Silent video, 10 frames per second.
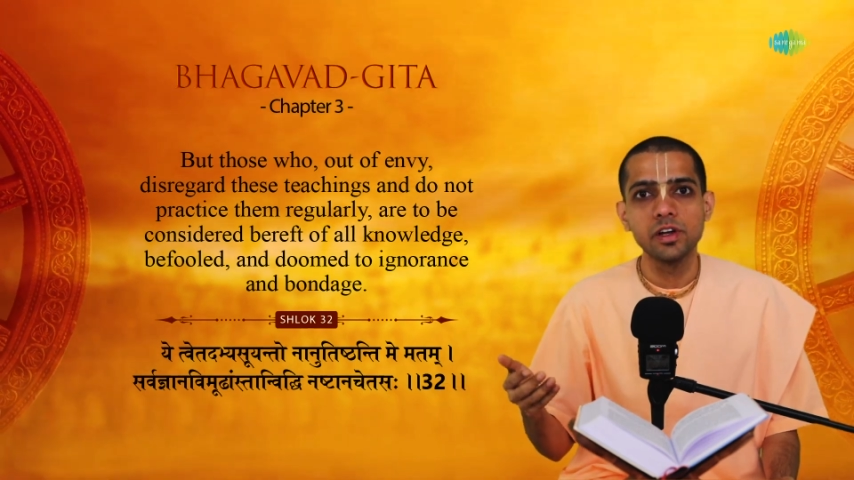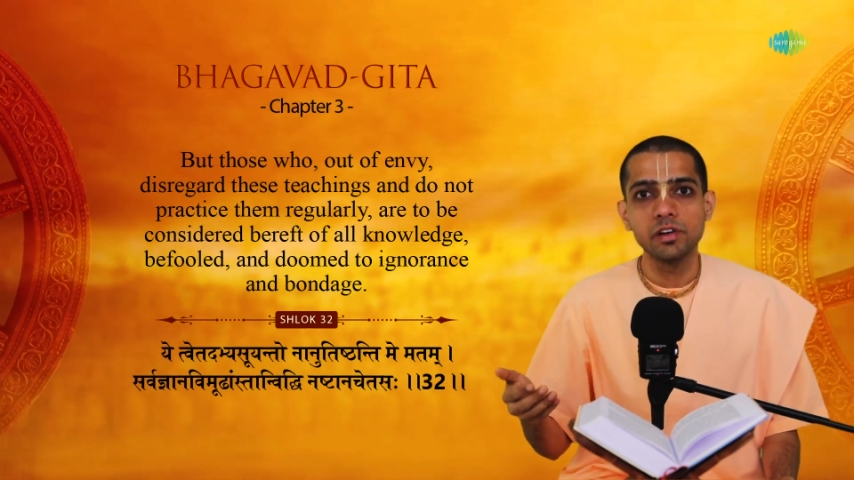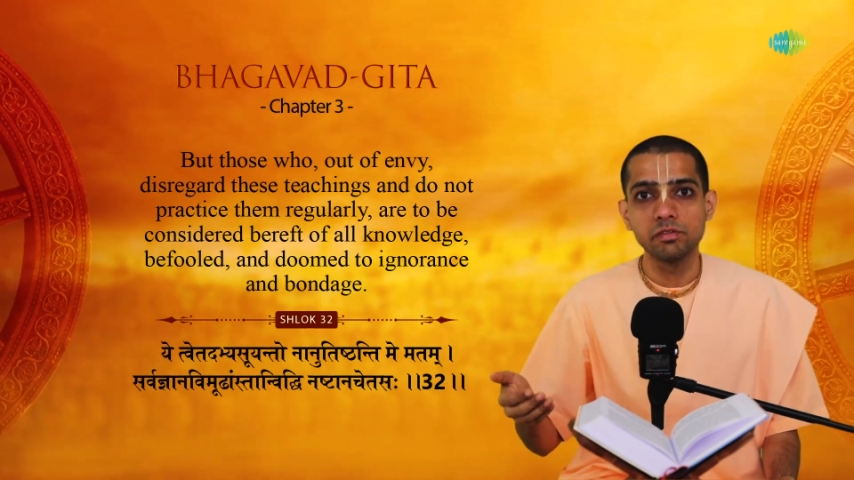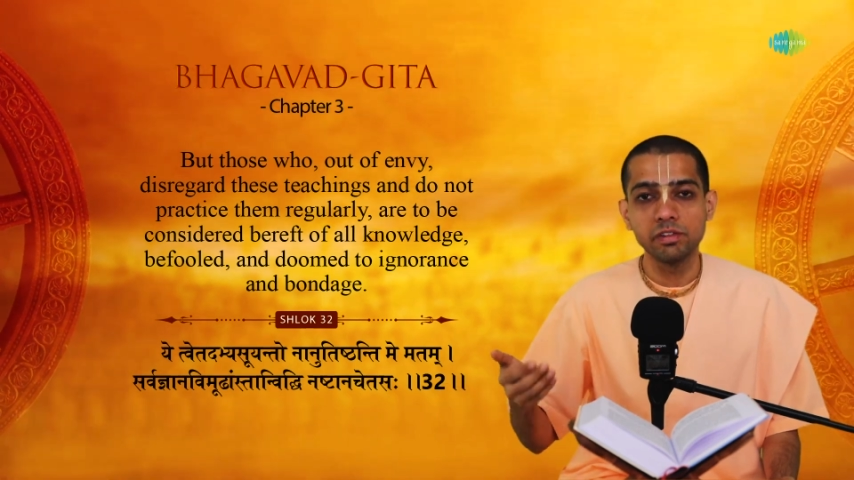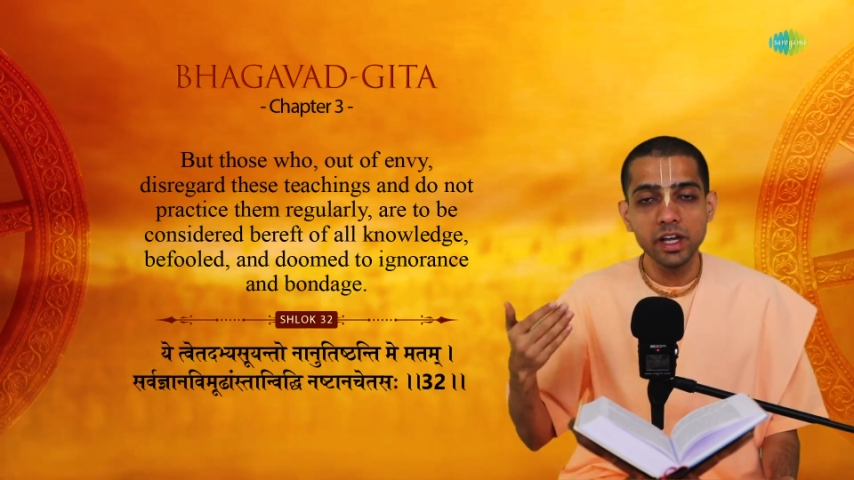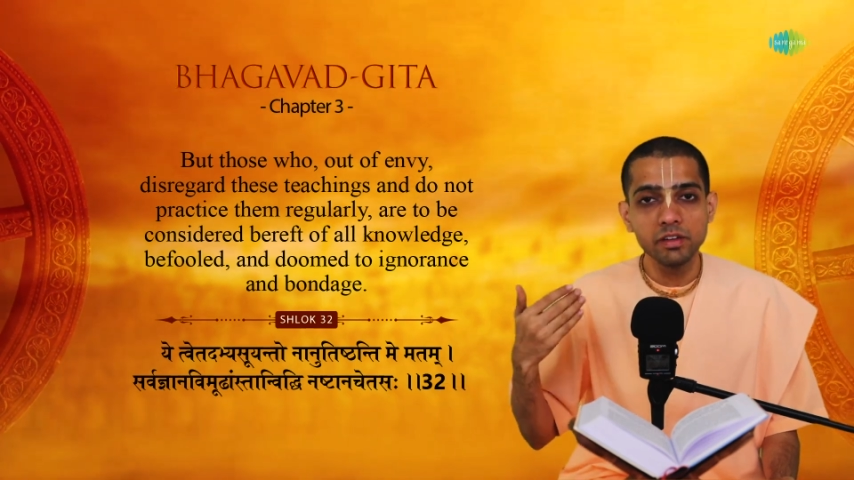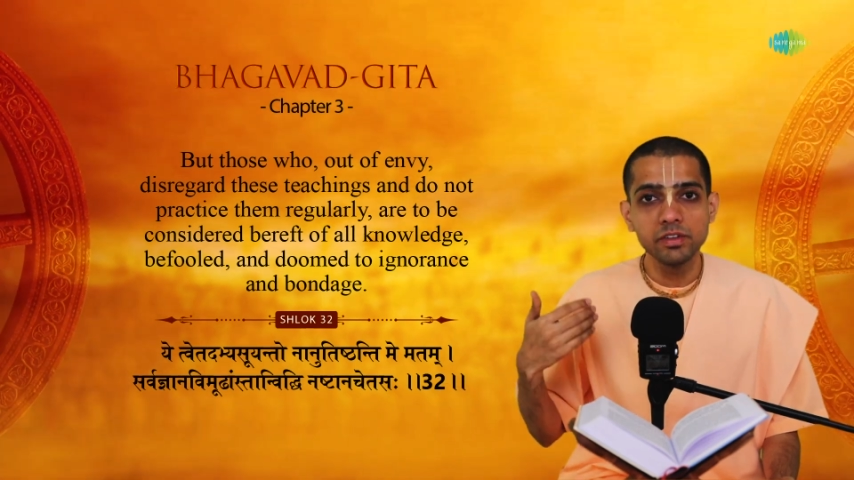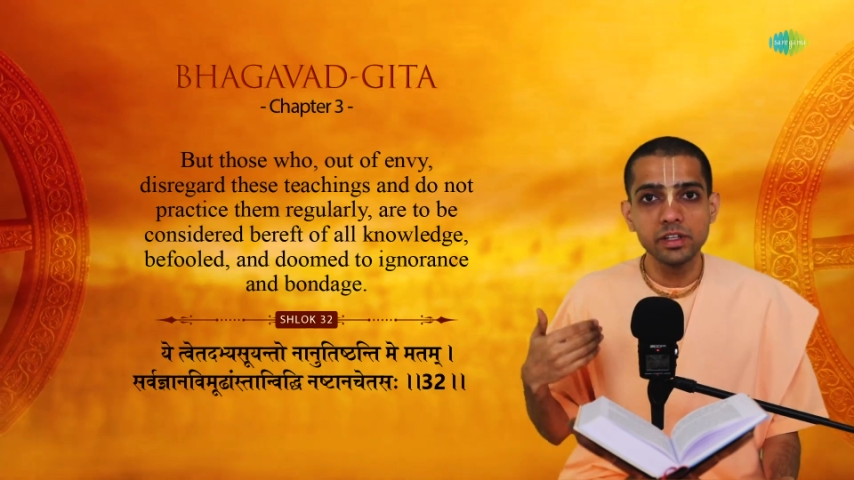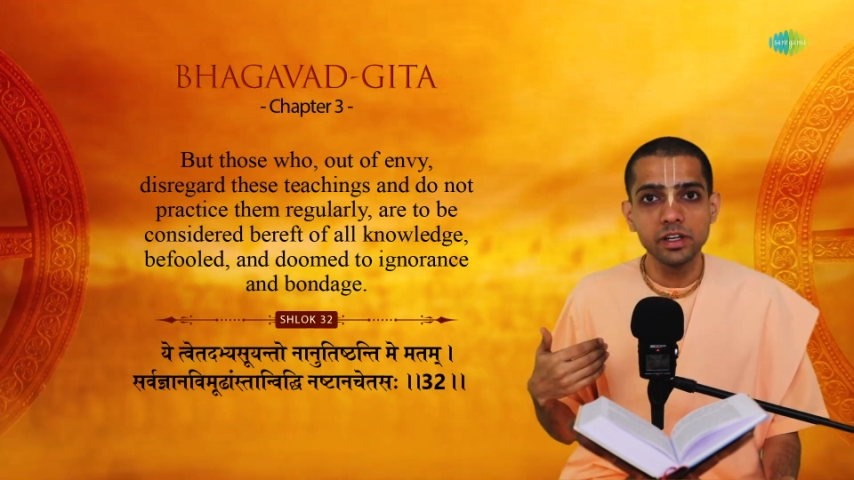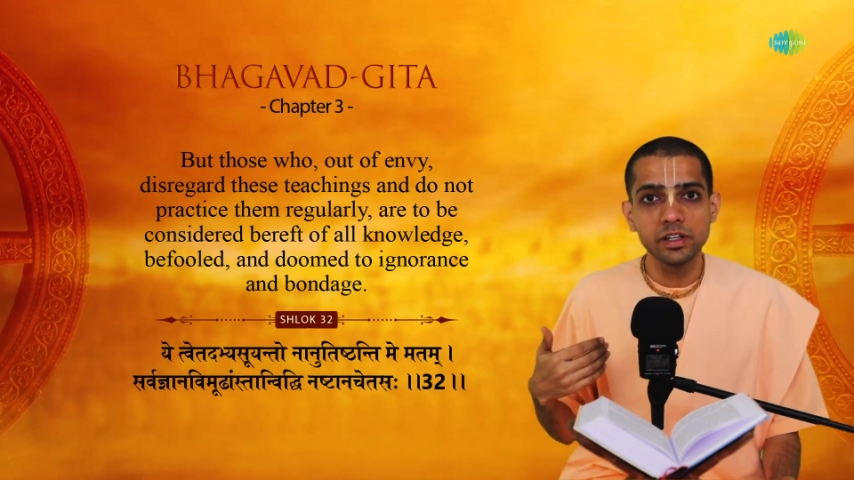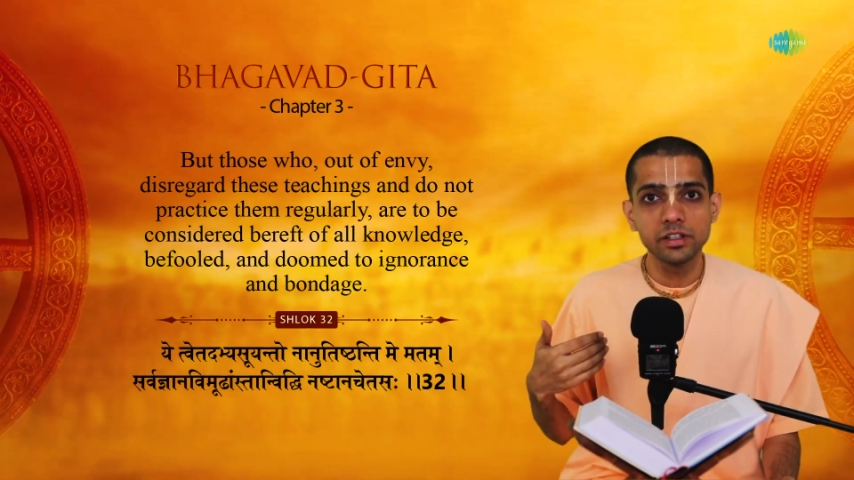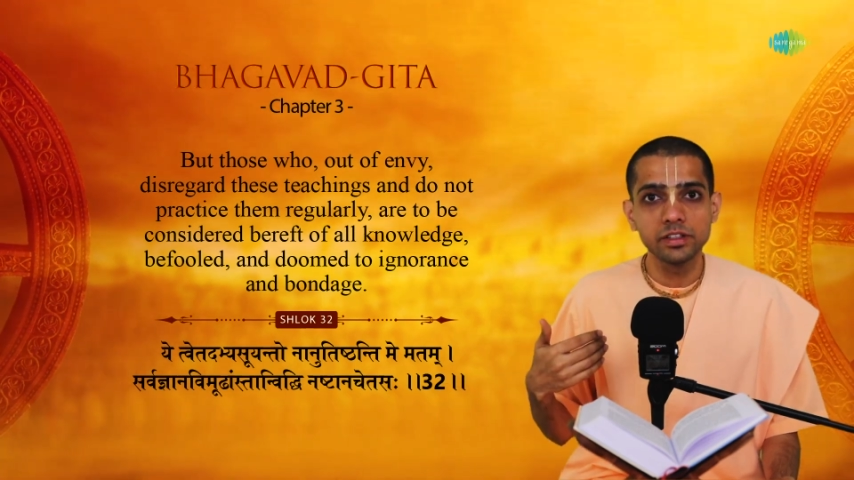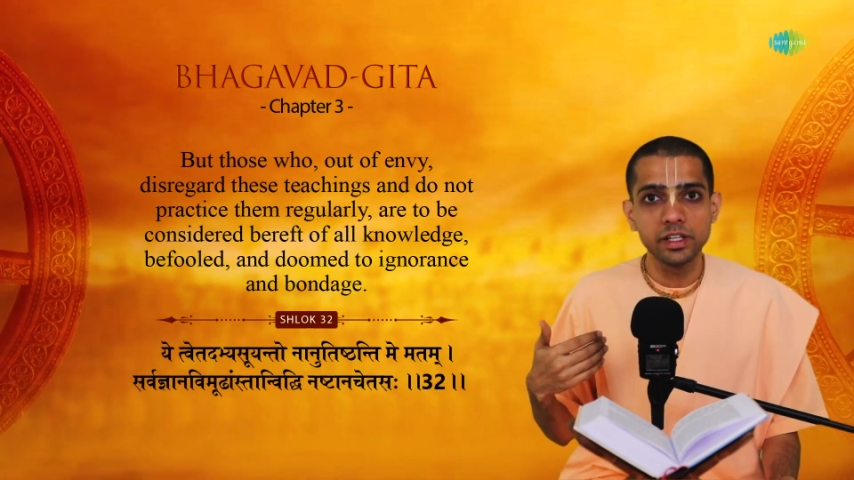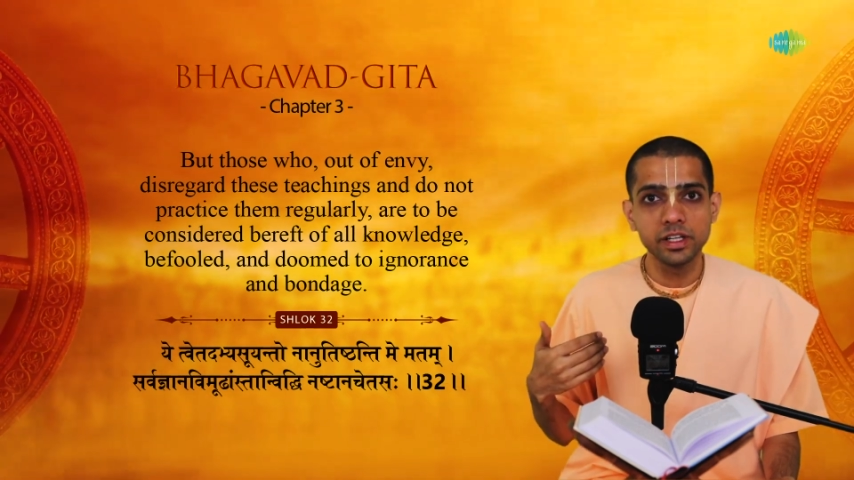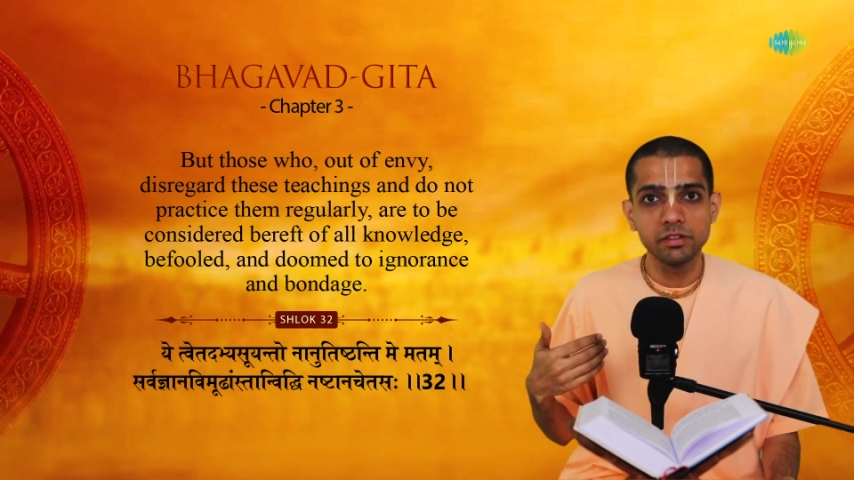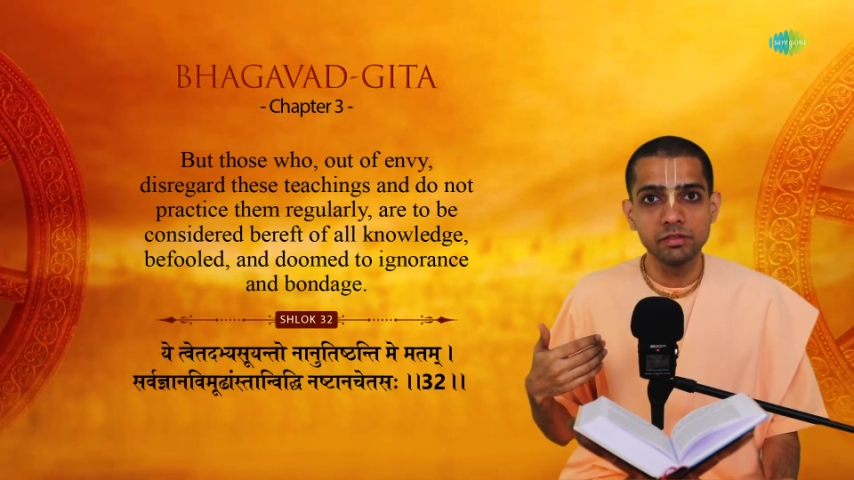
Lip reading: Why we are there,